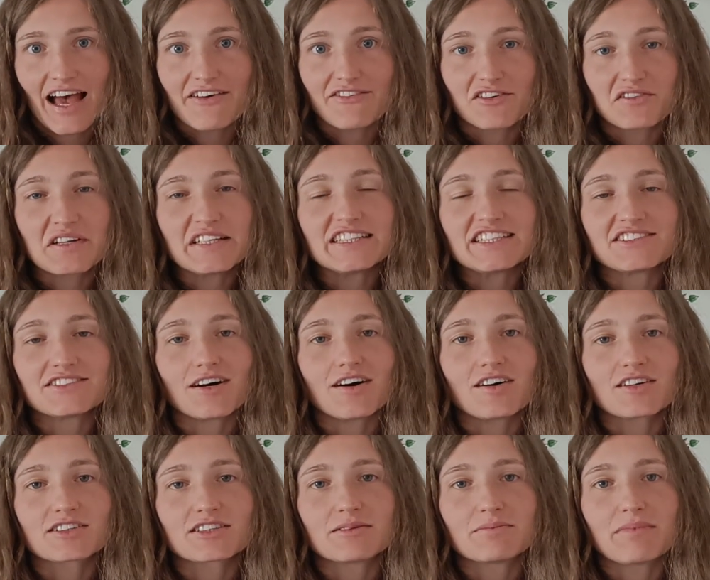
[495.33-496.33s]
I've already
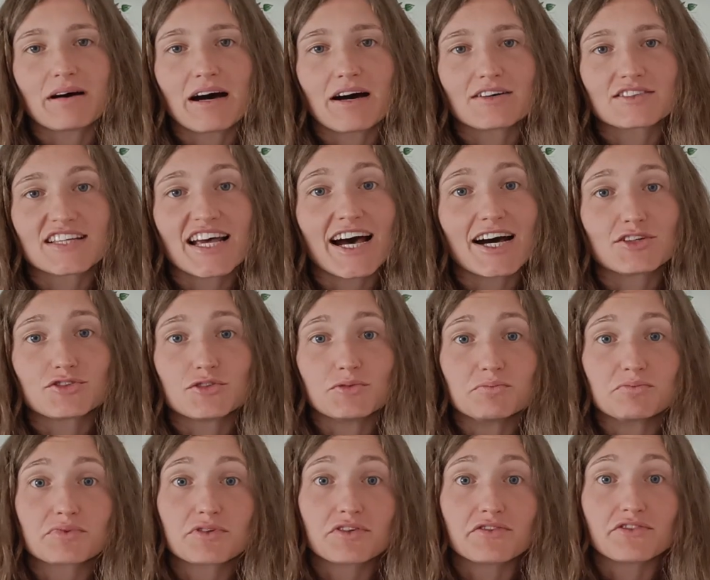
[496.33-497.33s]
talked about how to
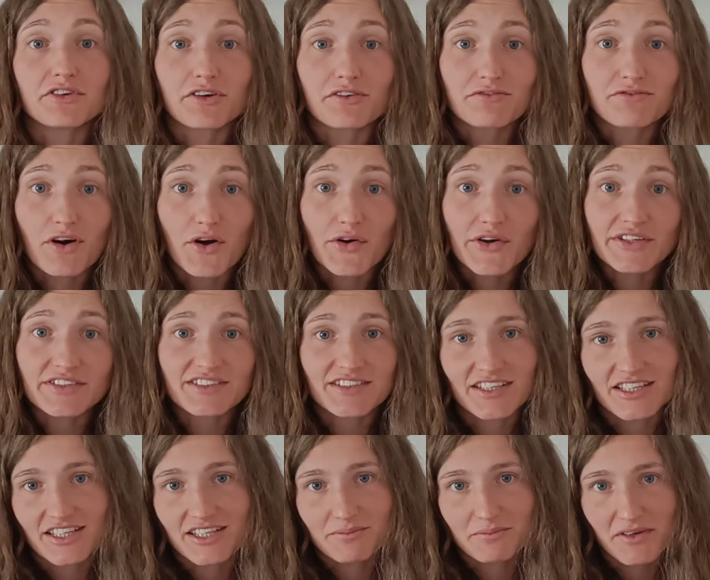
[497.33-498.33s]
improve your focus
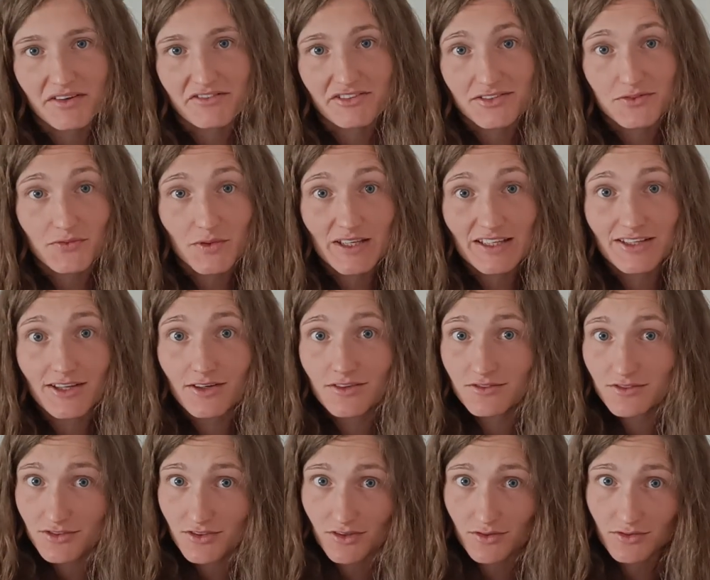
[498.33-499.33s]
in a previous
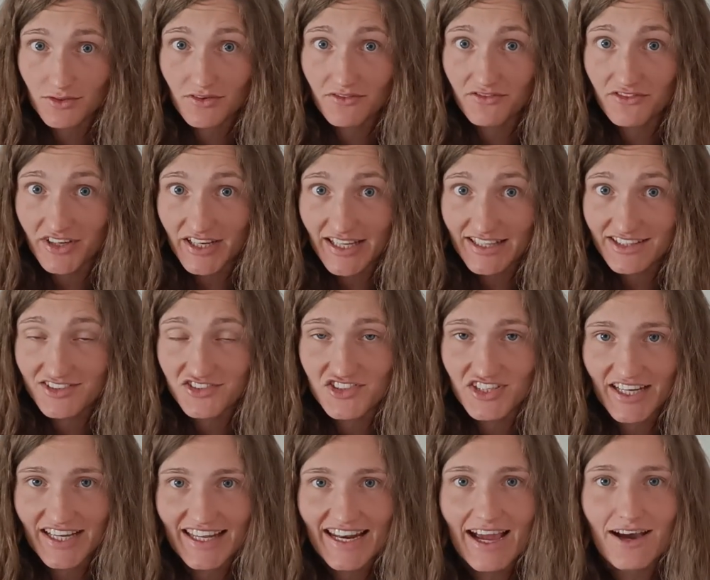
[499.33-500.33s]
video, so don't forget to
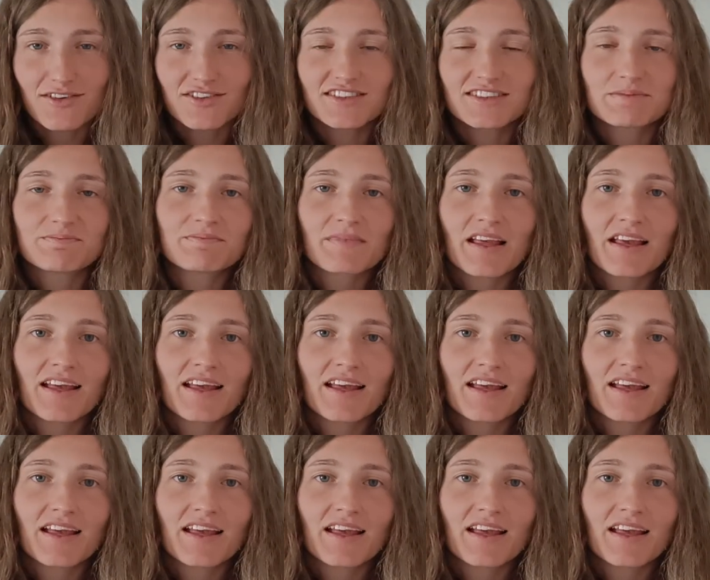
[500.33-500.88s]
check it out.